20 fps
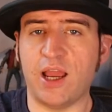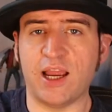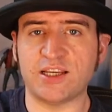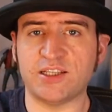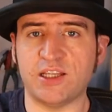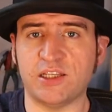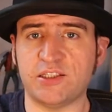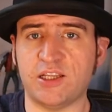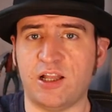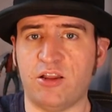
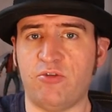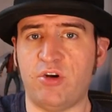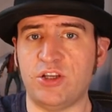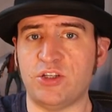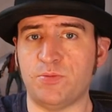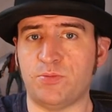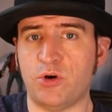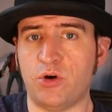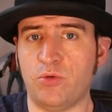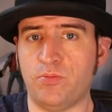
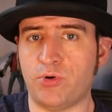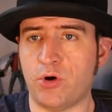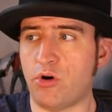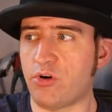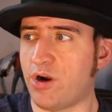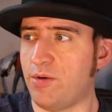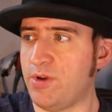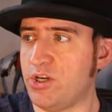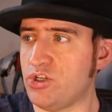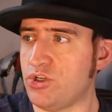accelerator
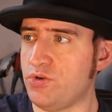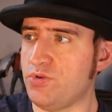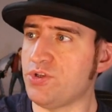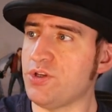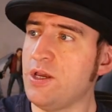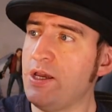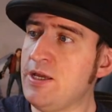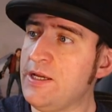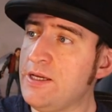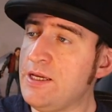program
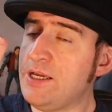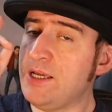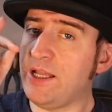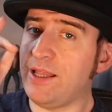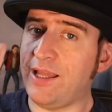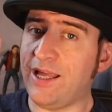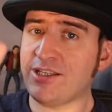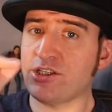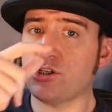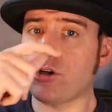issues.
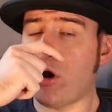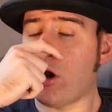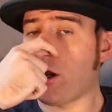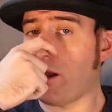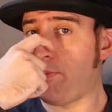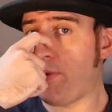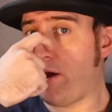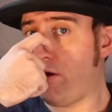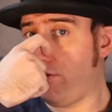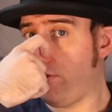Let's
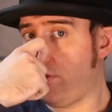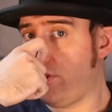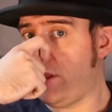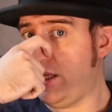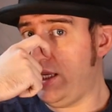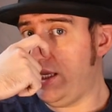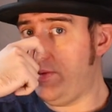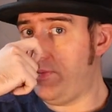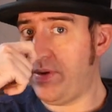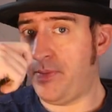talk about
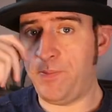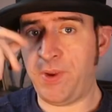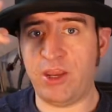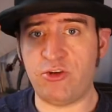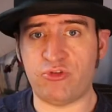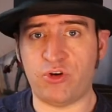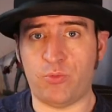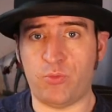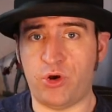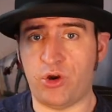the
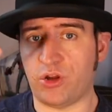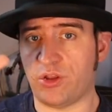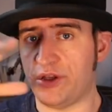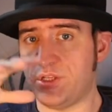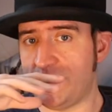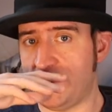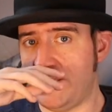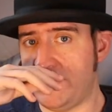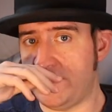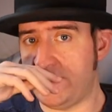Patreon work.
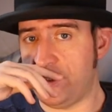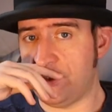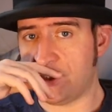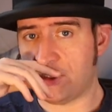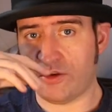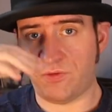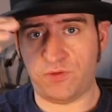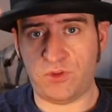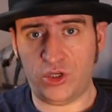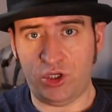This is the
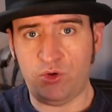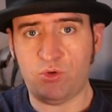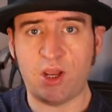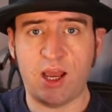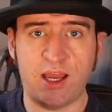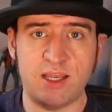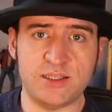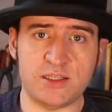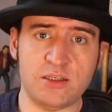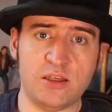stuff that you
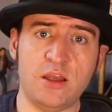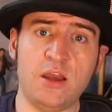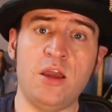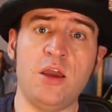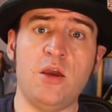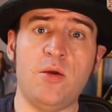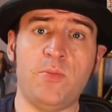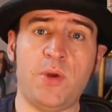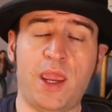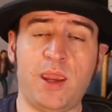guys
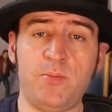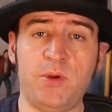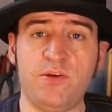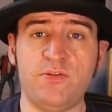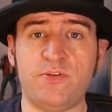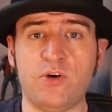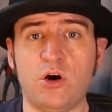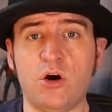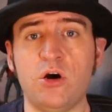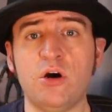pay me
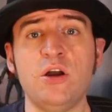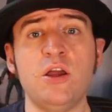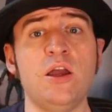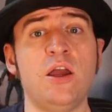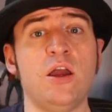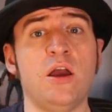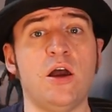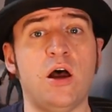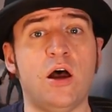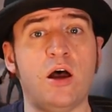for.
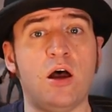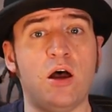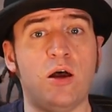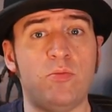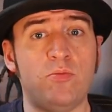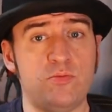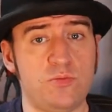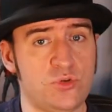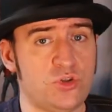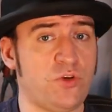
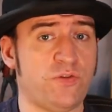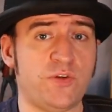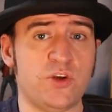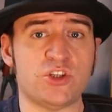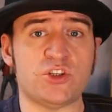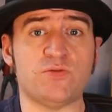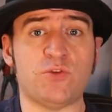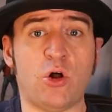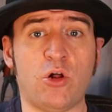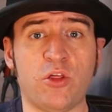So
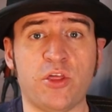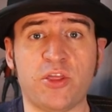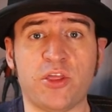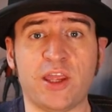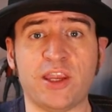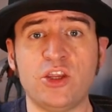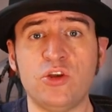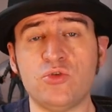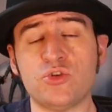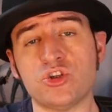first of all,
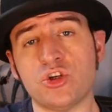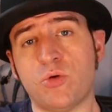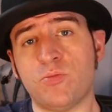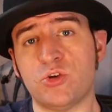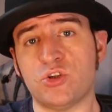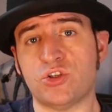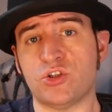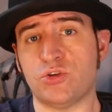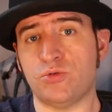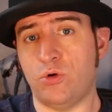thank you so
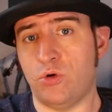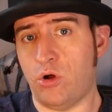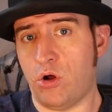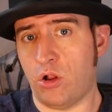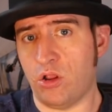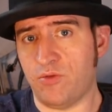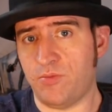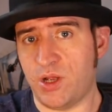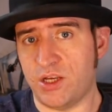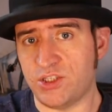much to
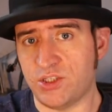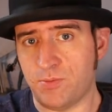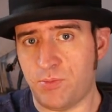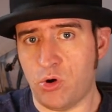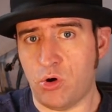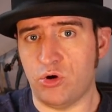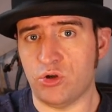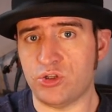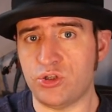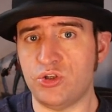all of my
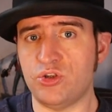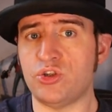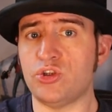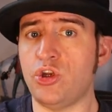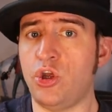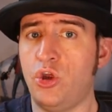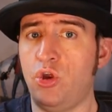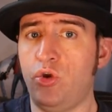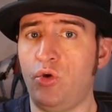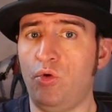supporters
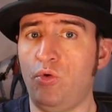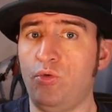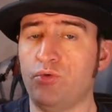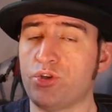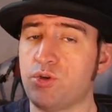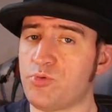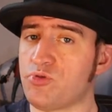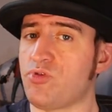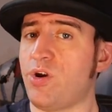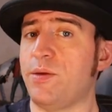who
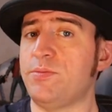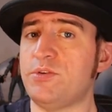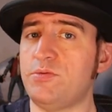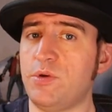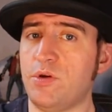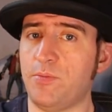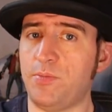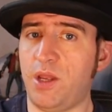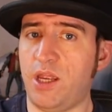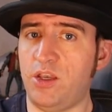subscribe to
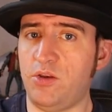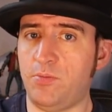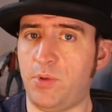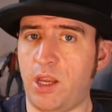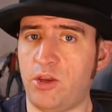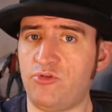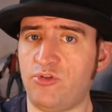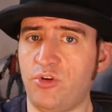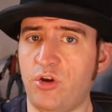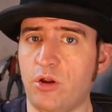me on
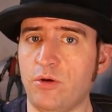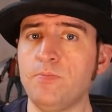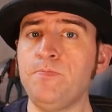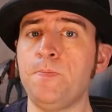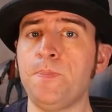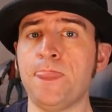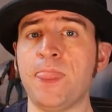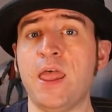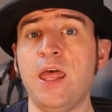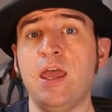
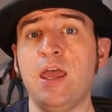Patreon